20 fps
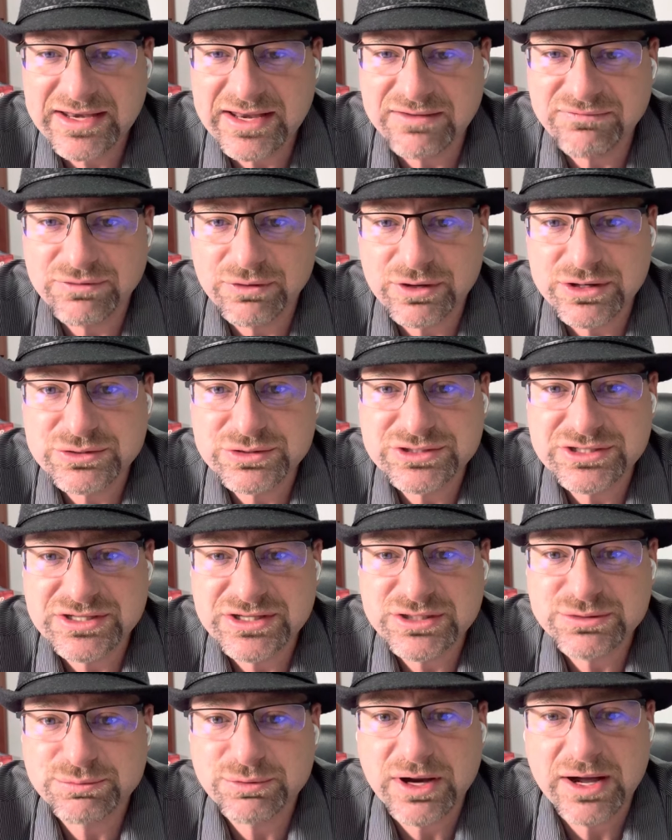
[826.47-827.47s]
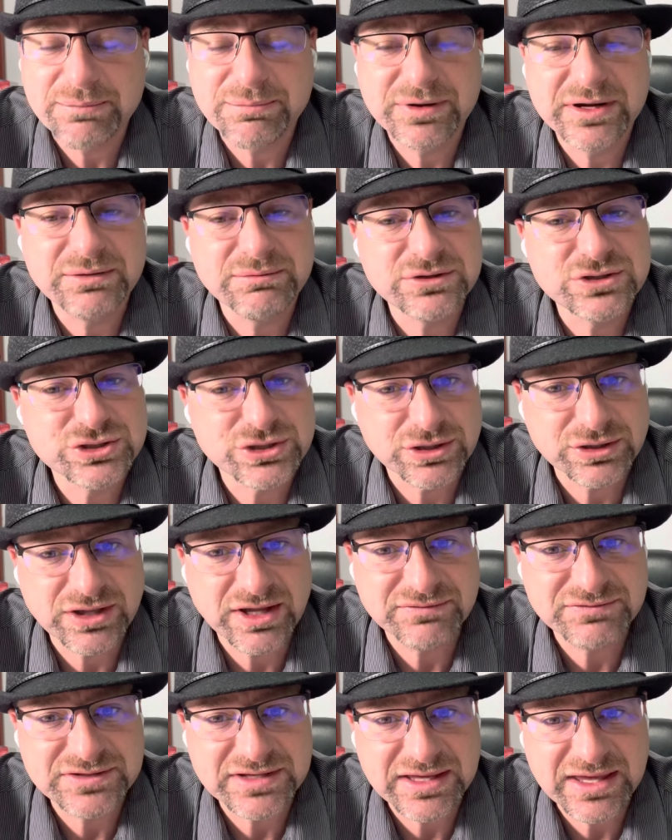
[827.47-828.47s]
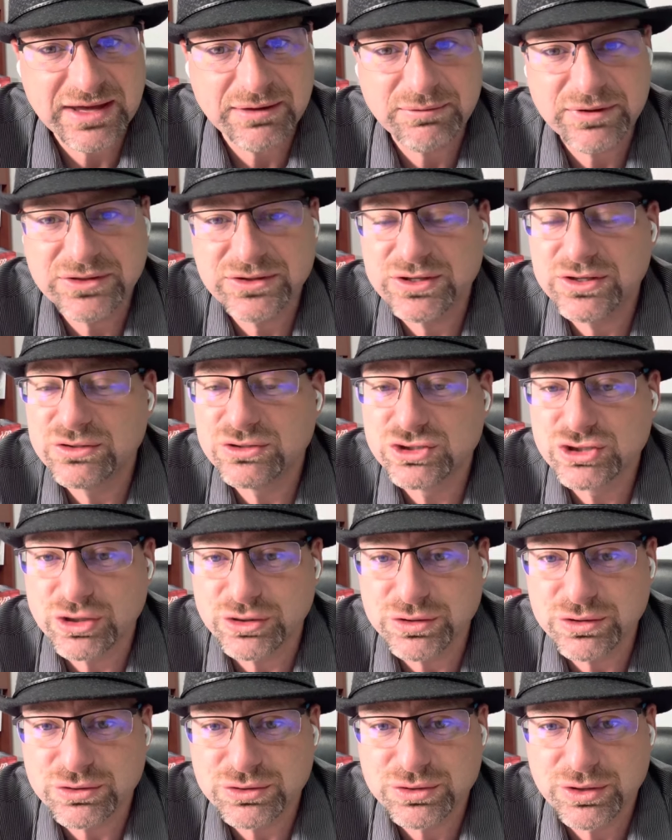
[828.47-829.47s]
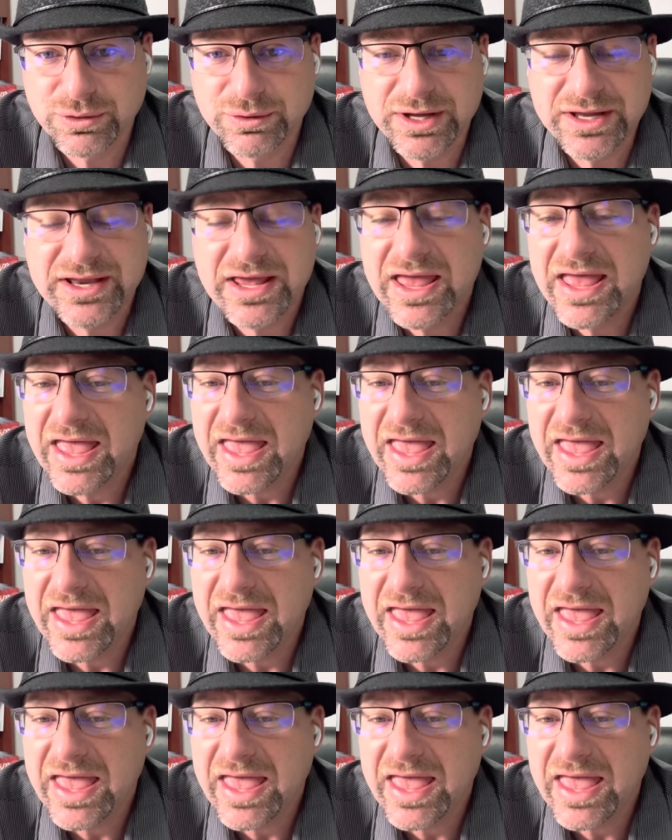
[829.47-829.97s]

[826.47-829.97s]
if you're interested in this property, we'd sure love to get with you, show you through it,